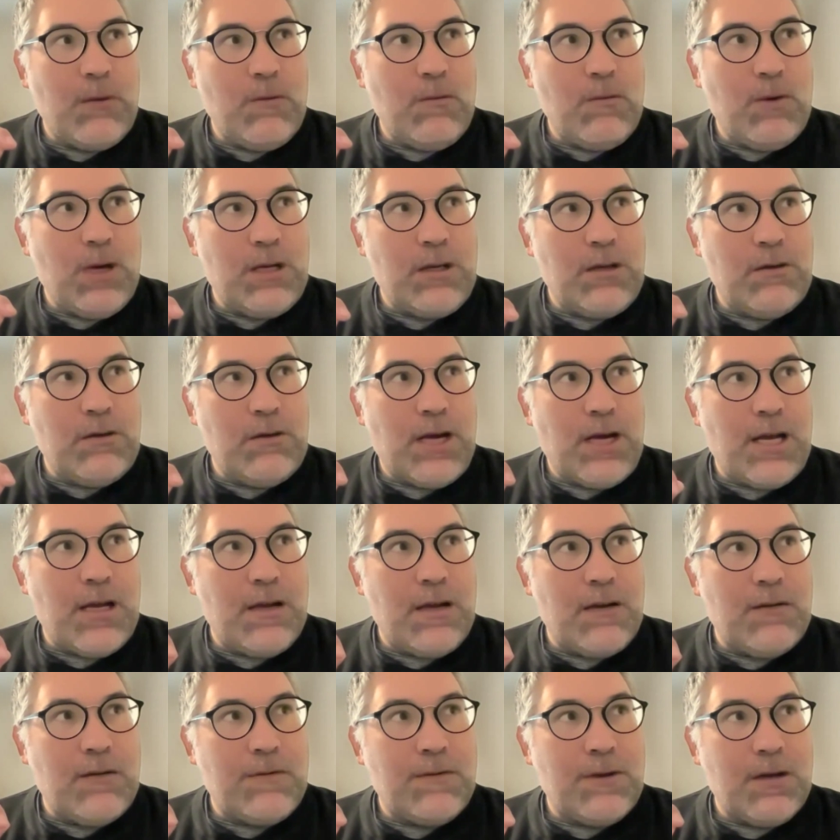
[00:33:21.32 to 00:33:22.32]
when you
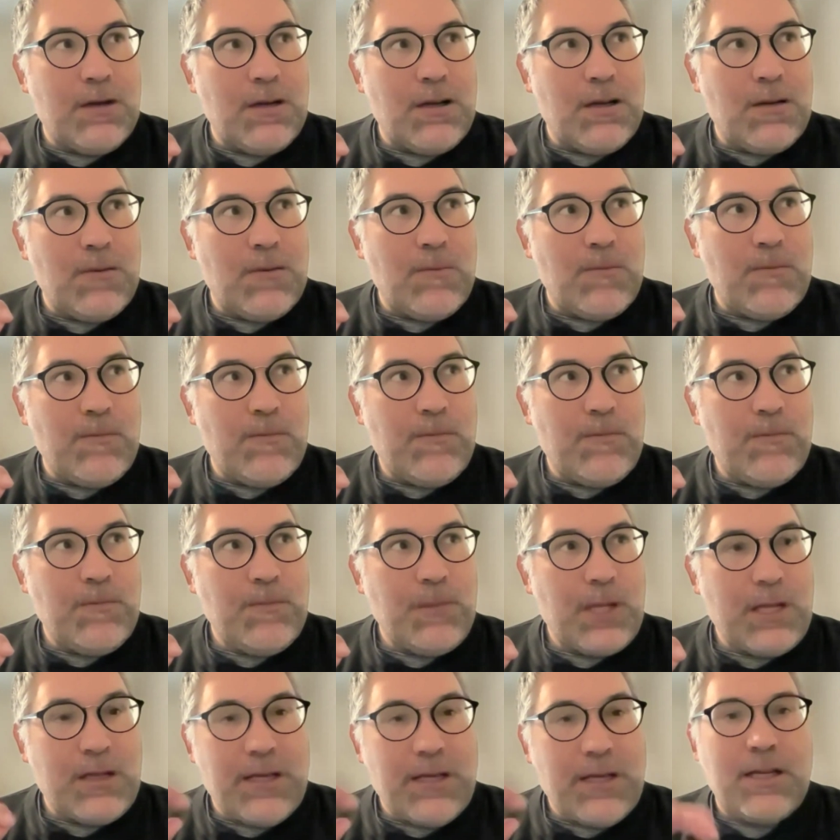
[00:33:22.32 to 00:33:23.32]
have
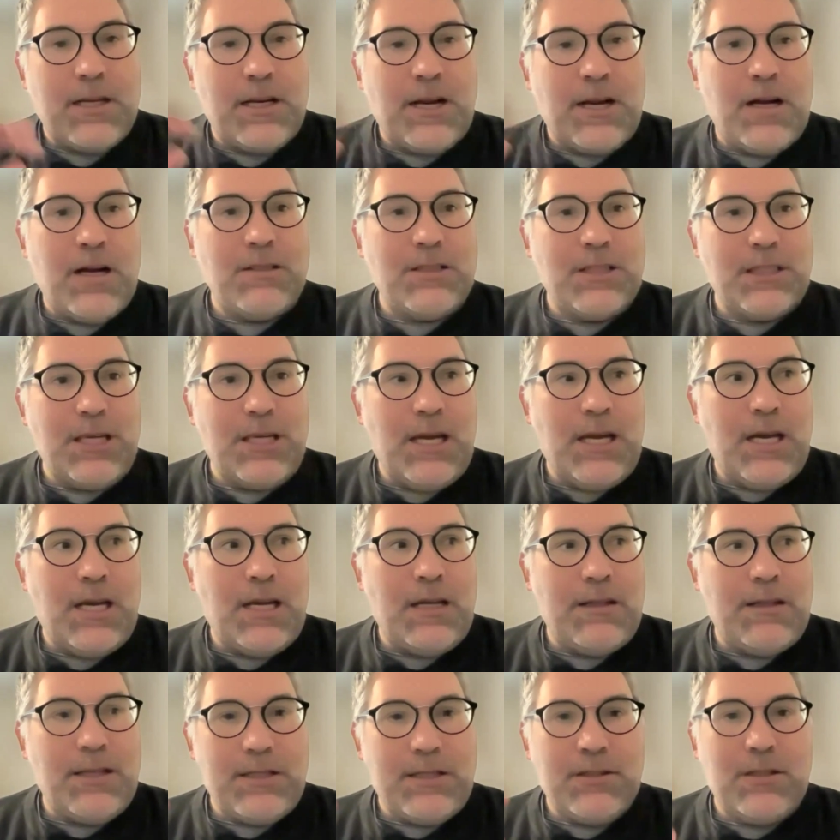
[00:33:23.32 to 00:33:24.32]
like in
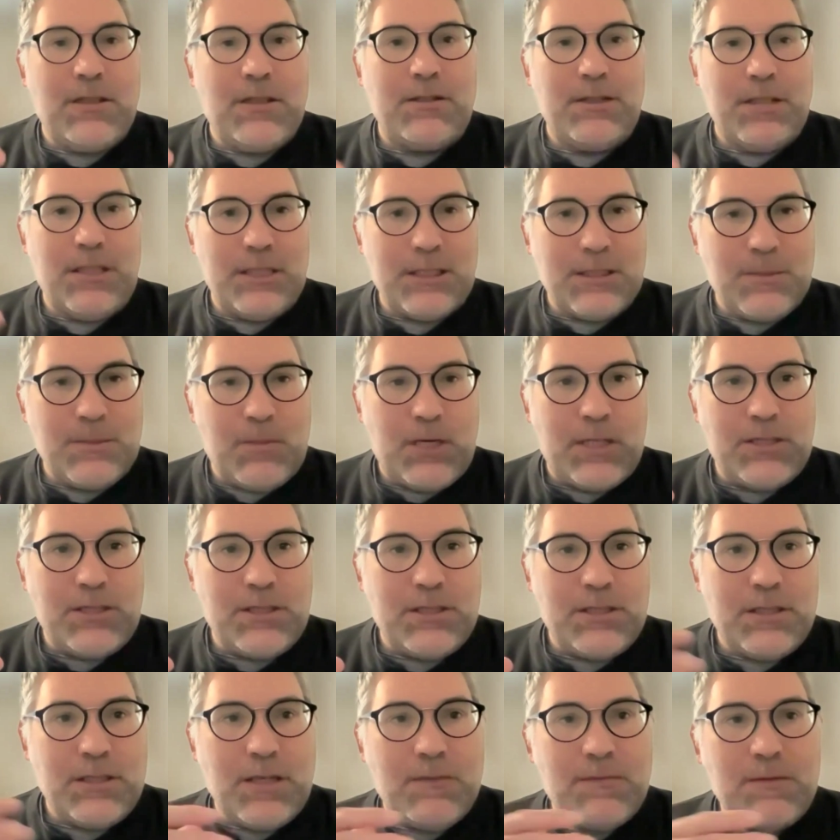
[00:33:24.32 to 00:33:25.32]
RDA, these are at the
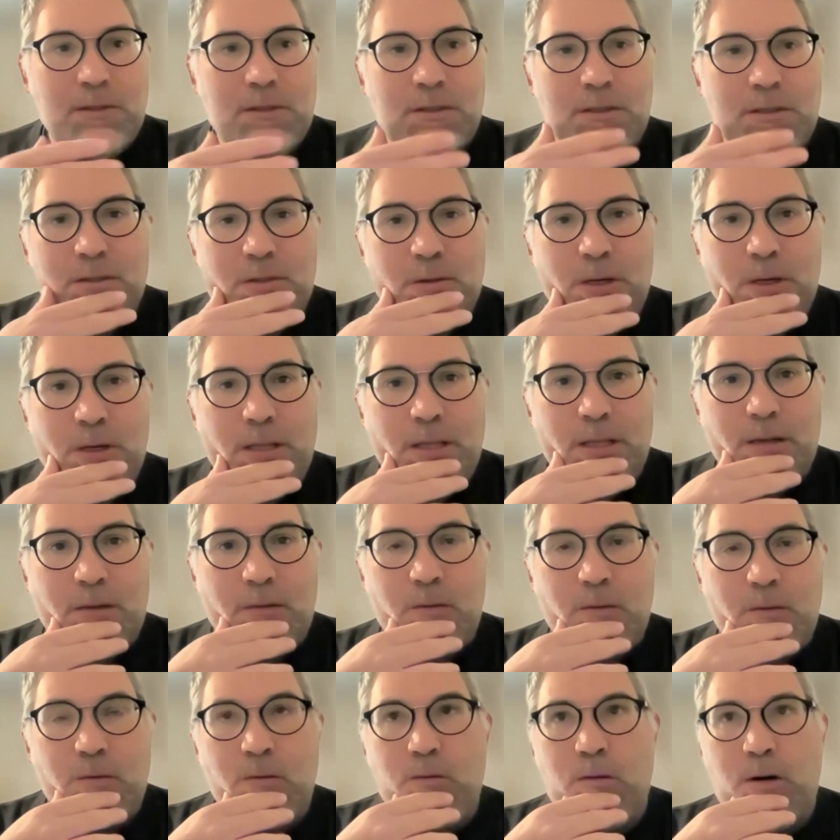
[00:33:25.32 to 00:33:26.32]
expression level. So I
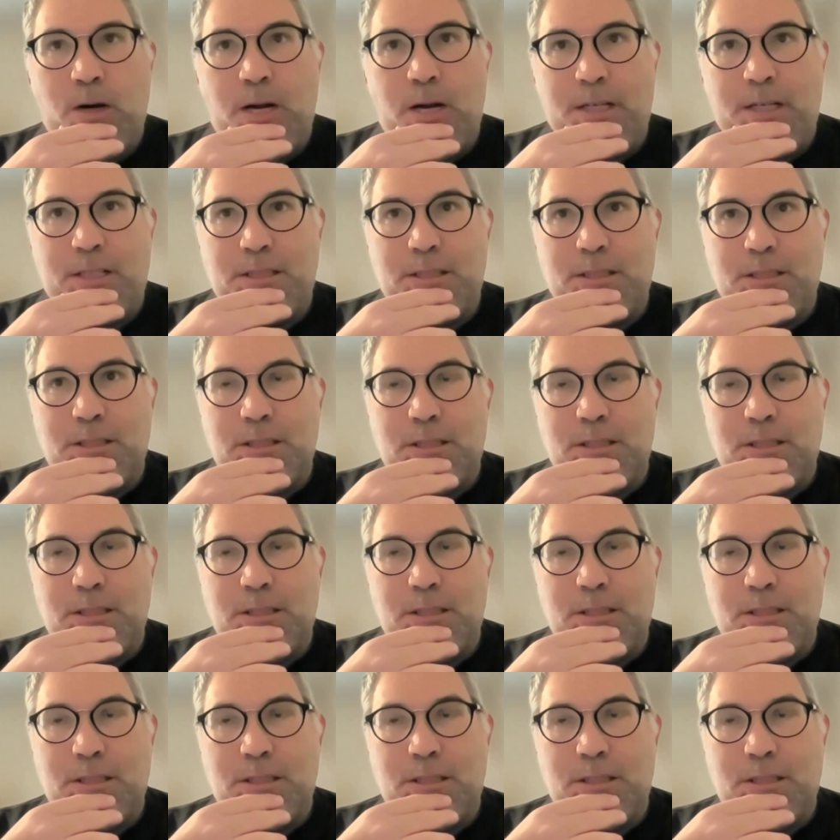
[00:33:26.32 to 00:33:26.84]
think we're